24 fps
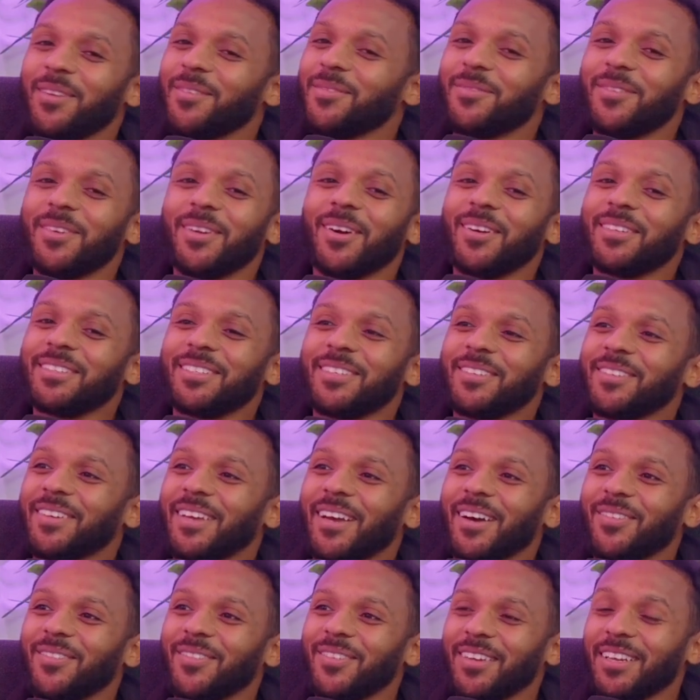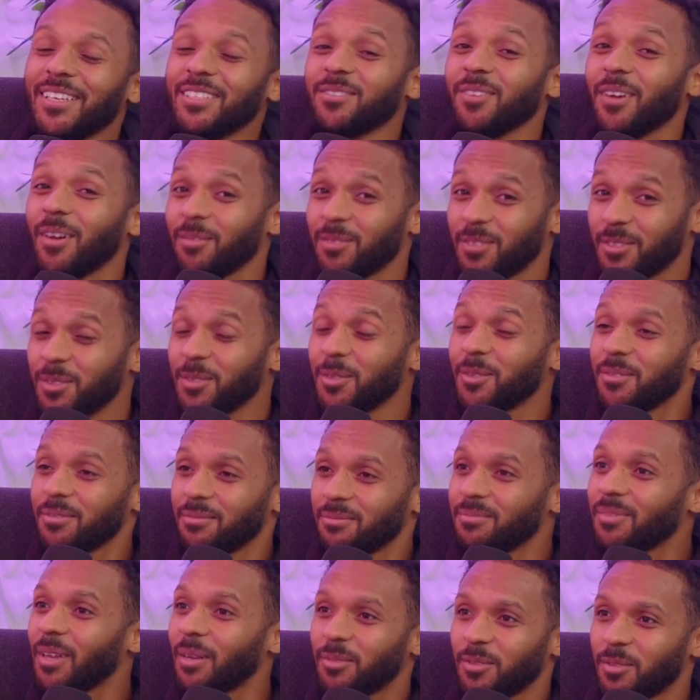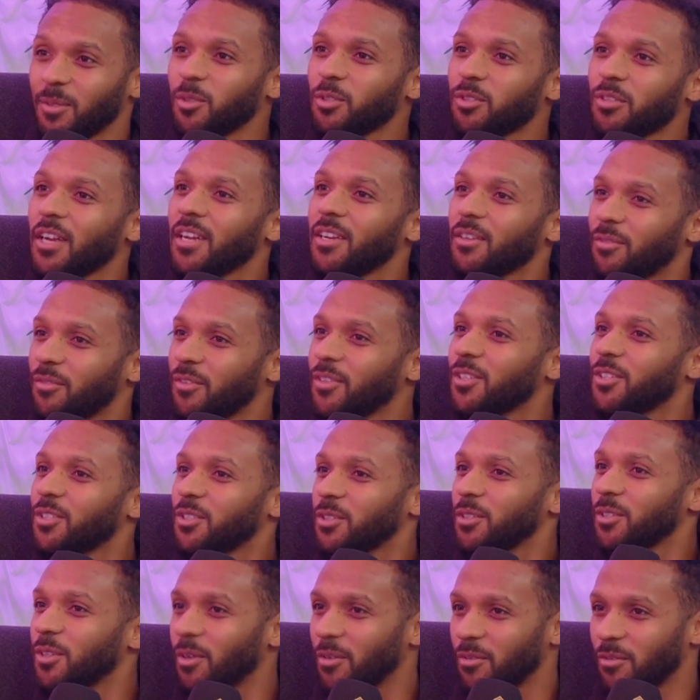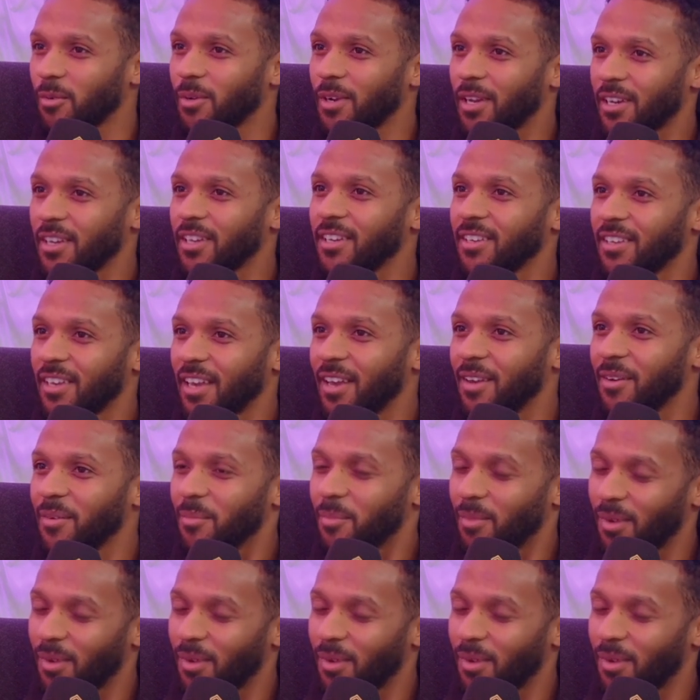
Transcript: Big up Tim Campbell. That's why I'm still training for the judo for when I can get it.